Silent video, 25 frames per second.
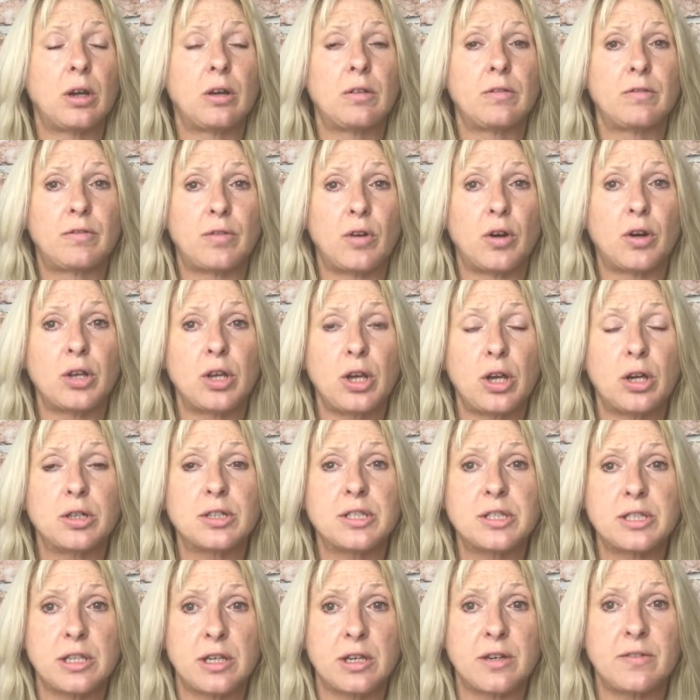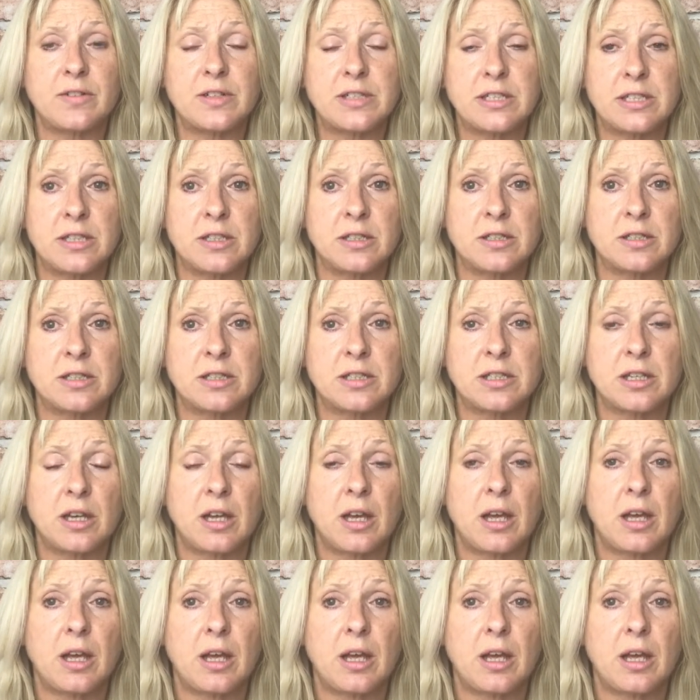for your services,